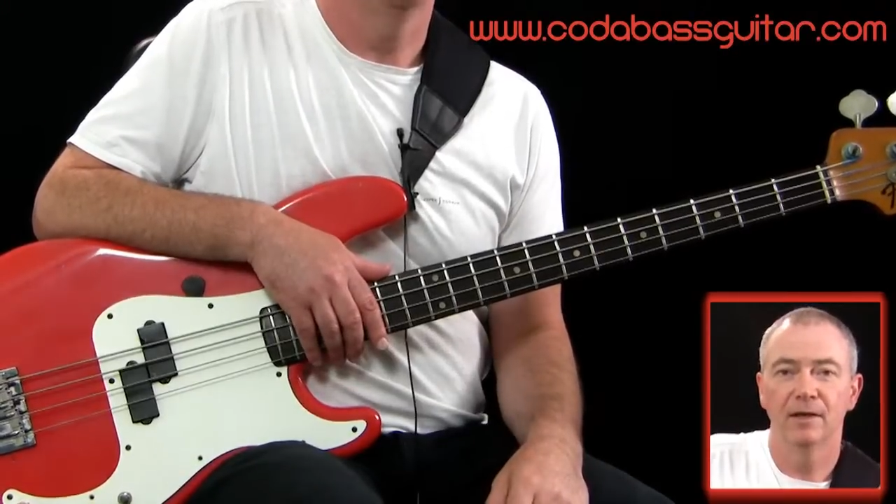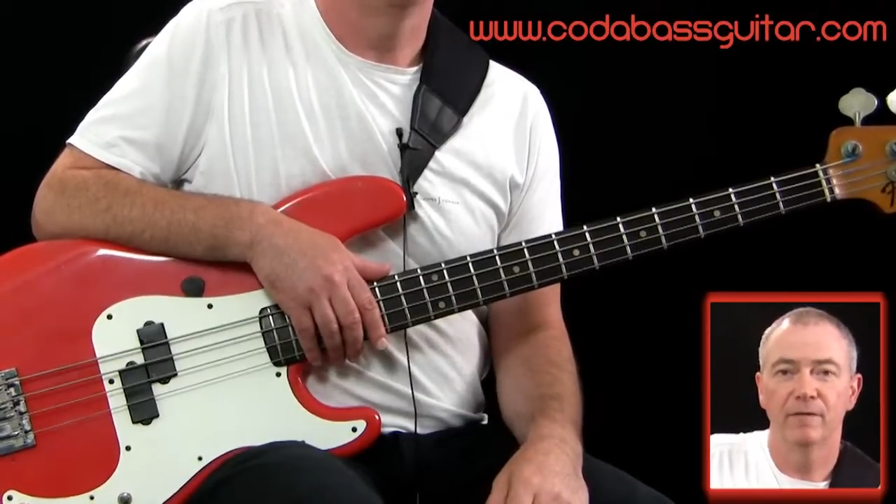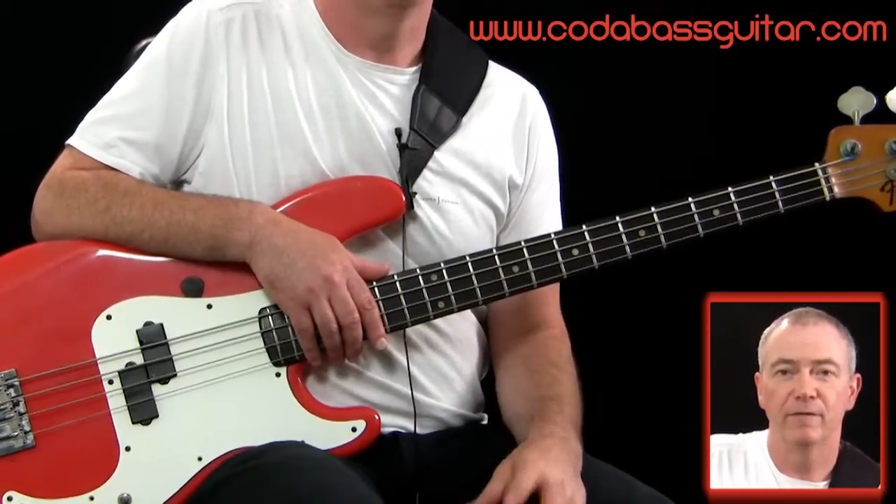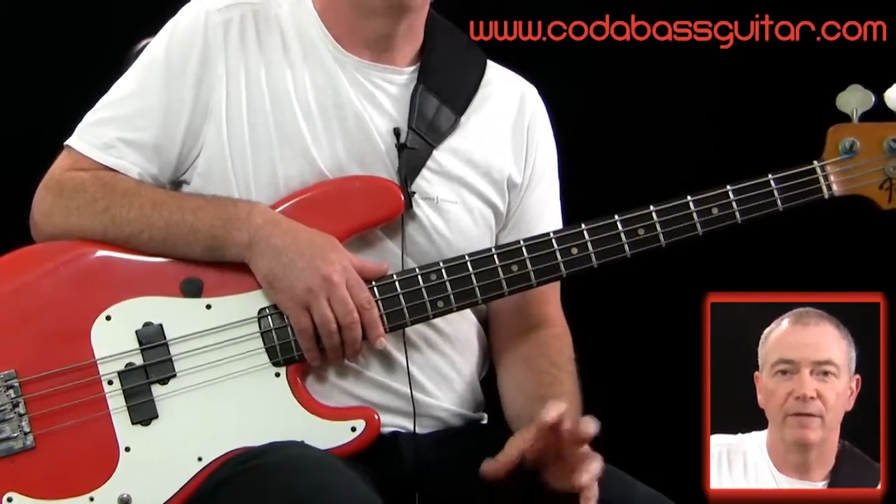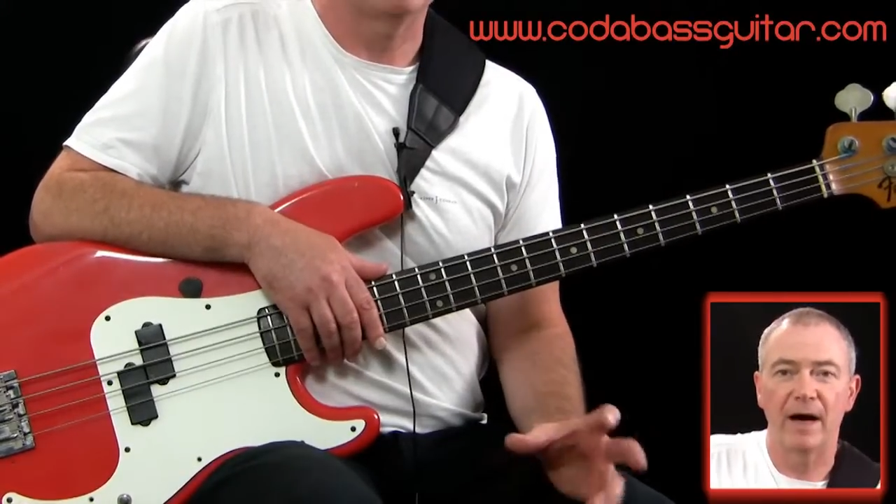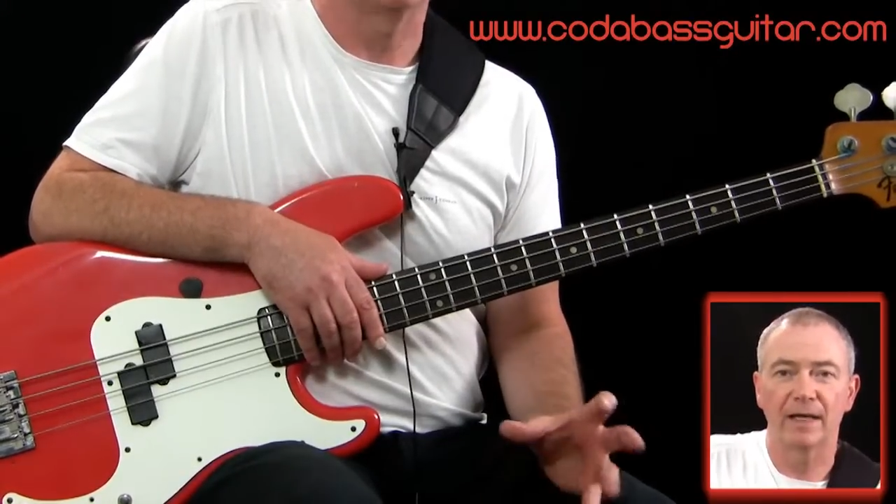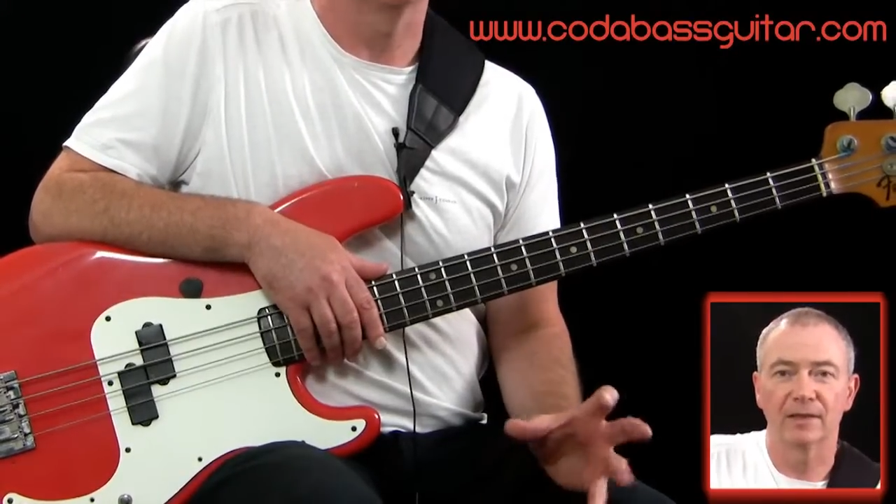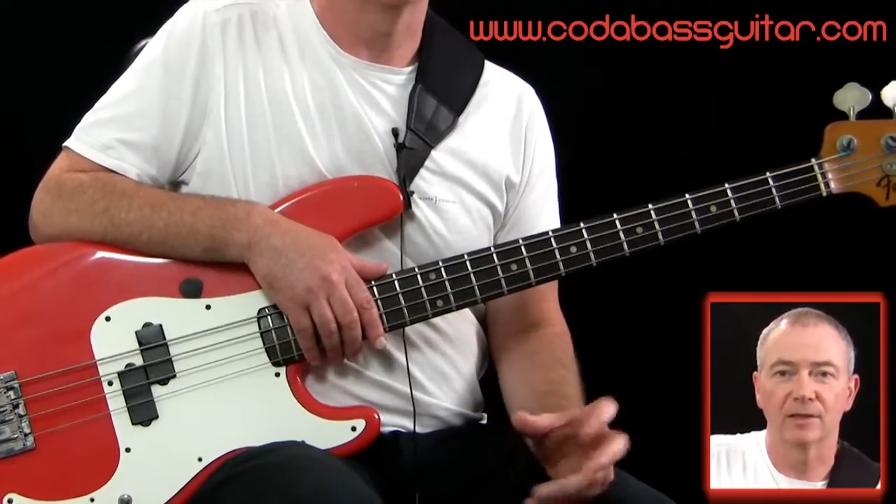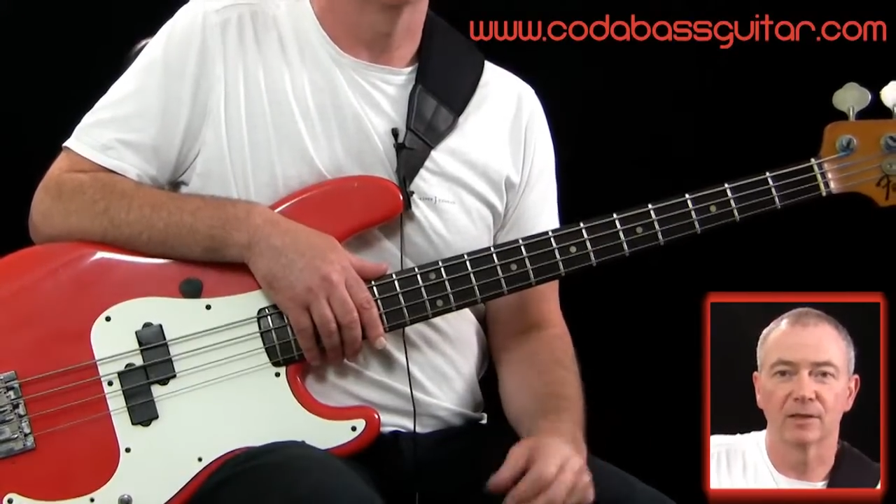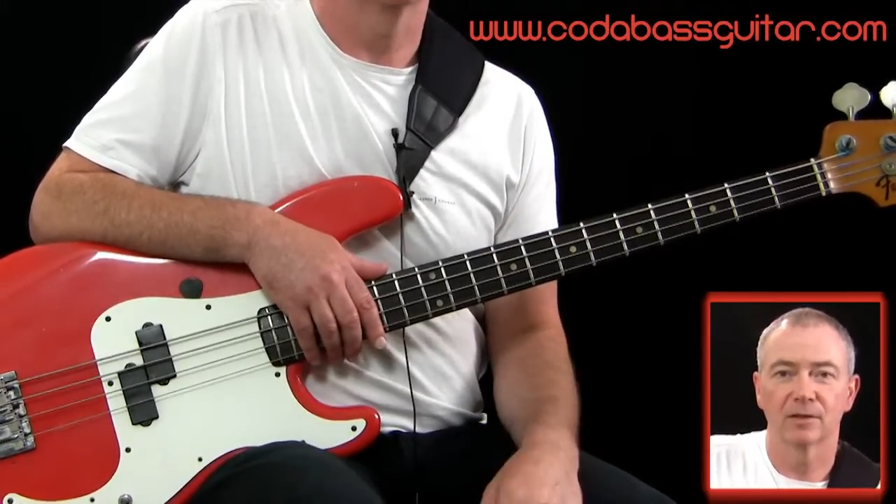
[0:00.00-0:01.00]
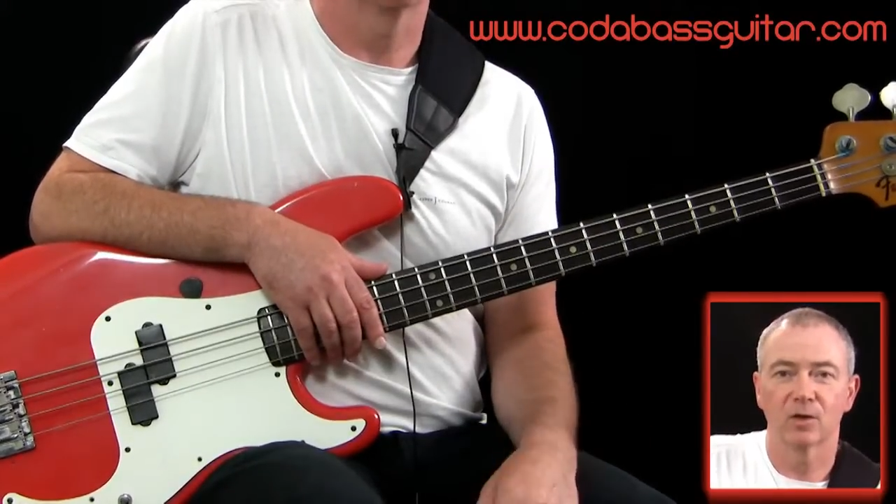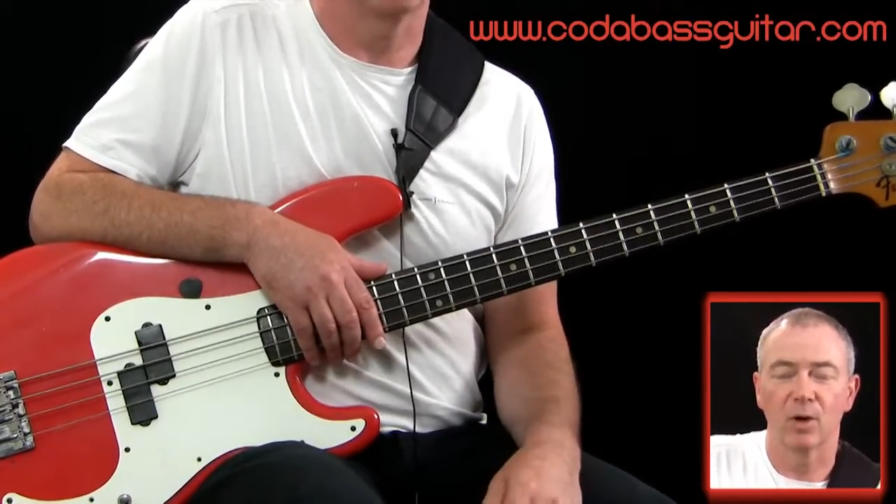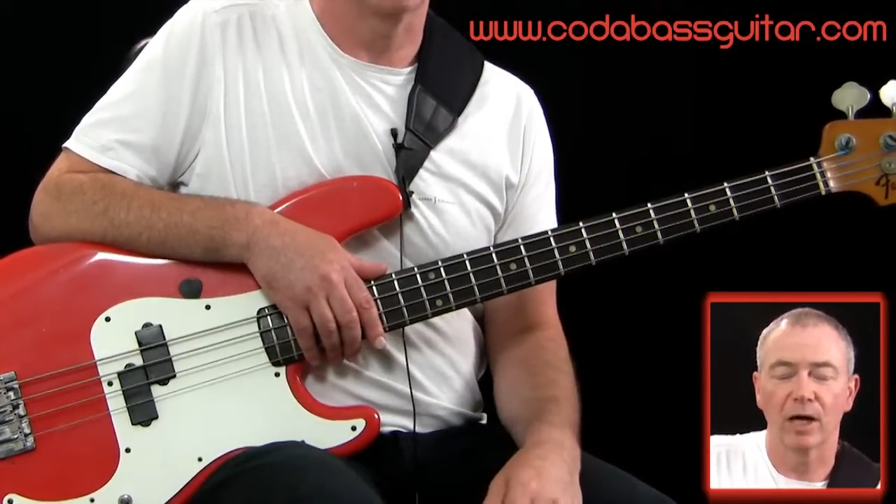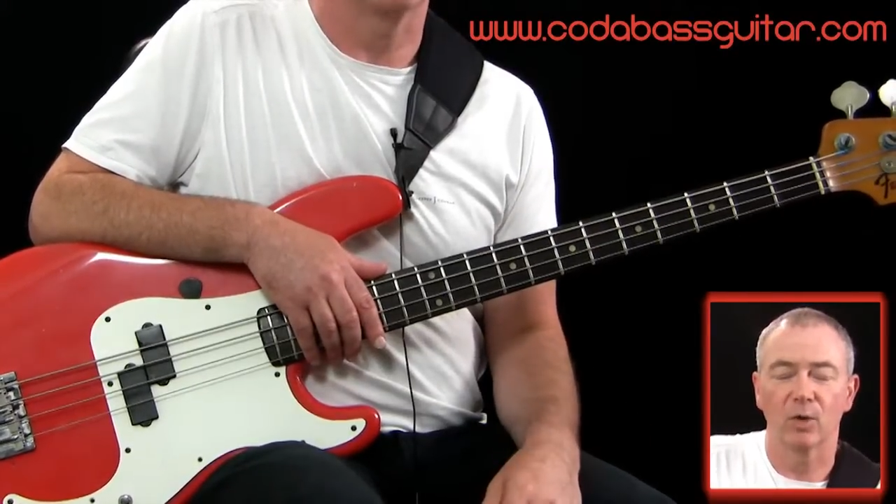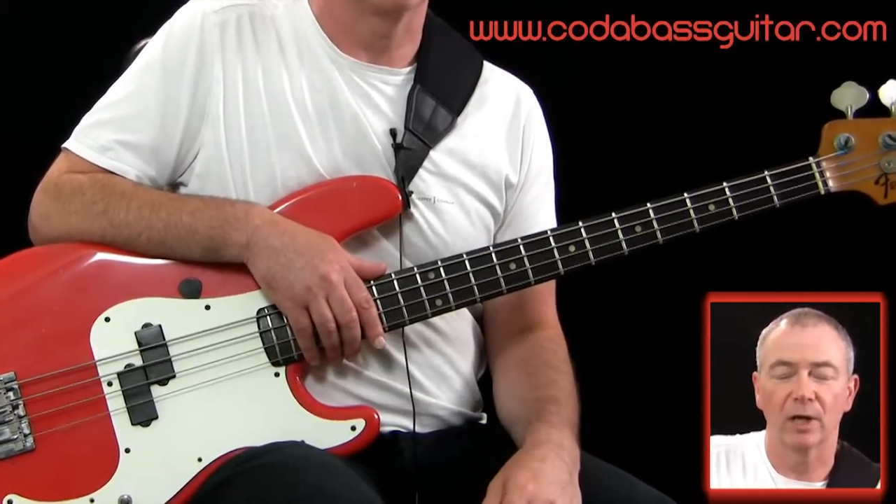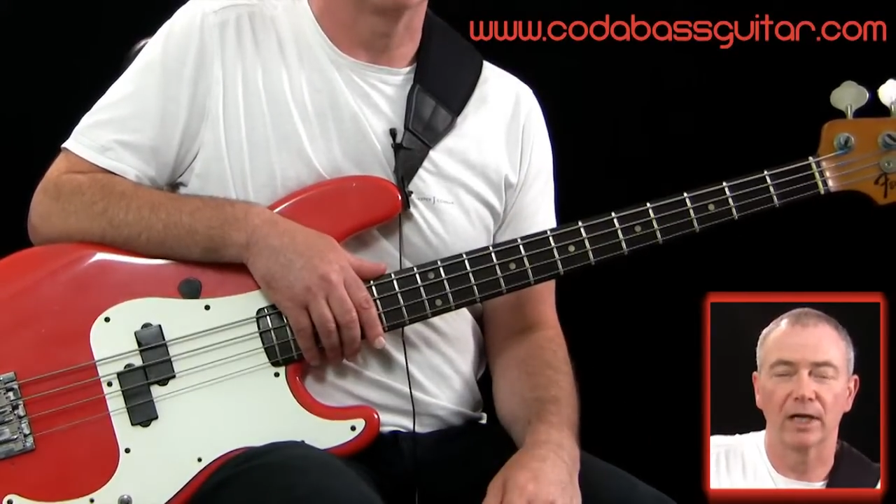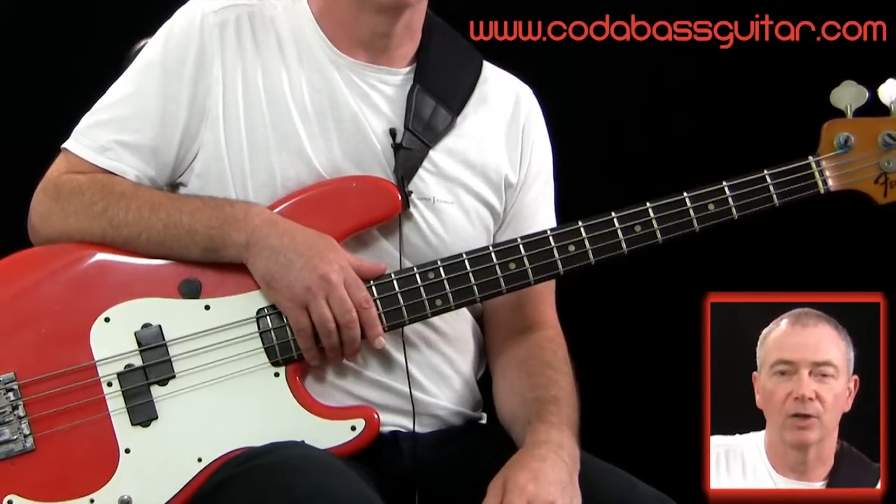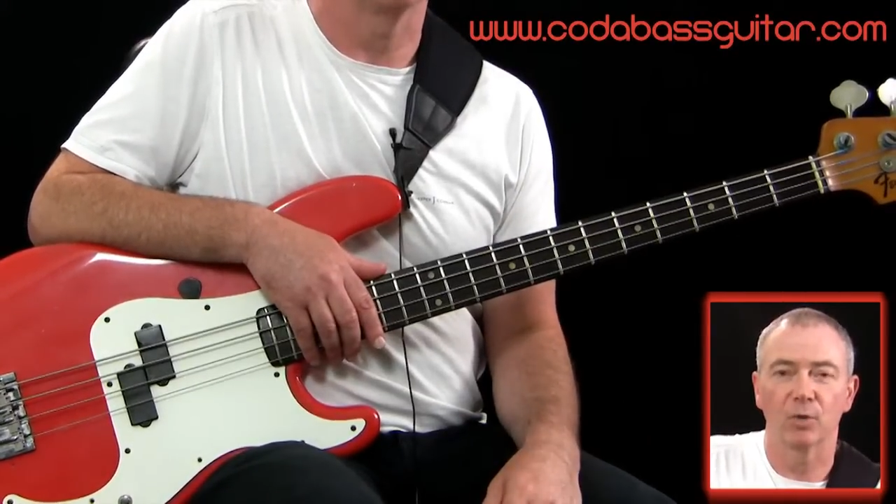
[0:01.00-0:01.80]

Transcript: find quite quickly